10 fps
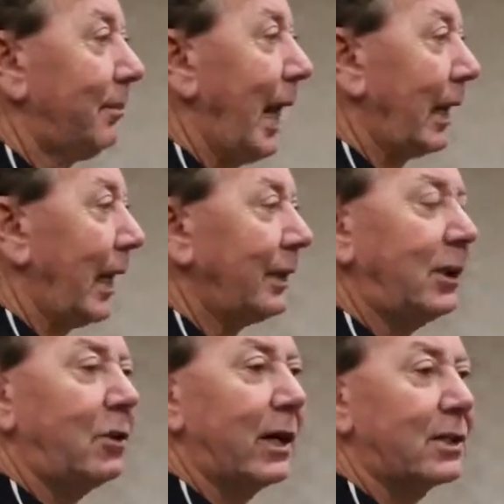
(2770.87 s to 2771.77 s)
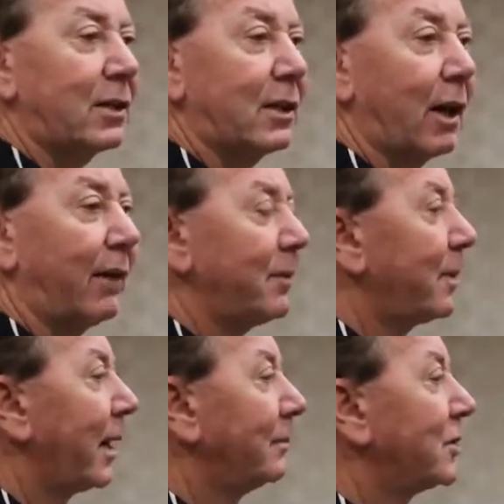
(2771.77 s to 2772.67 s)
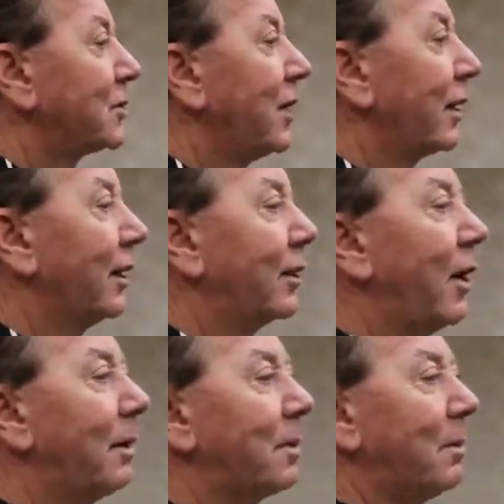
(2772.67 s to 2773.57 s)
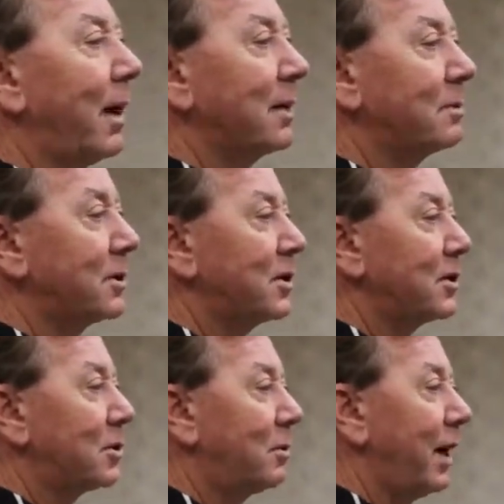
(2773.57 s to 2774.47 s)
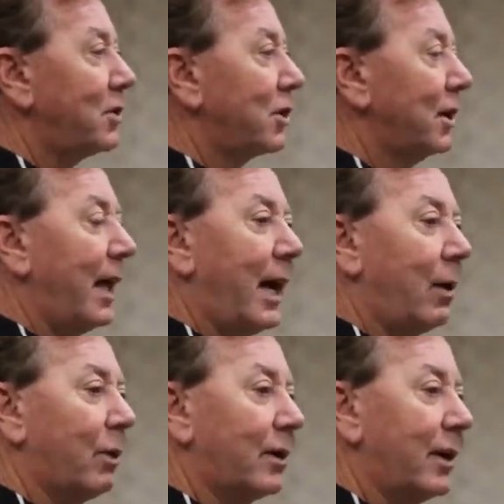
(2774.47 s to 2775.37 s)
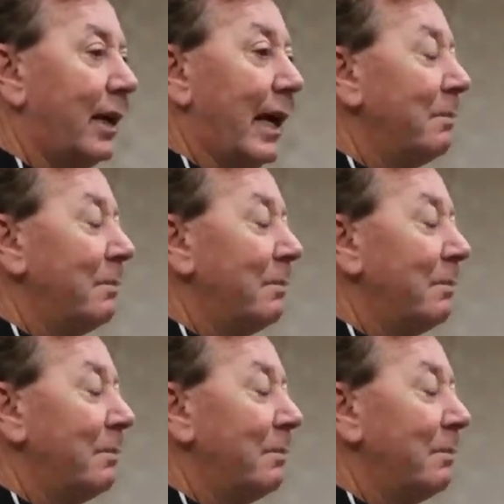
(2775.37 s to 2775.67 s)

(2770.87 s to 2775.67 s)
I'd like to taste coffee, but I'm just not going to compromise my situation now with it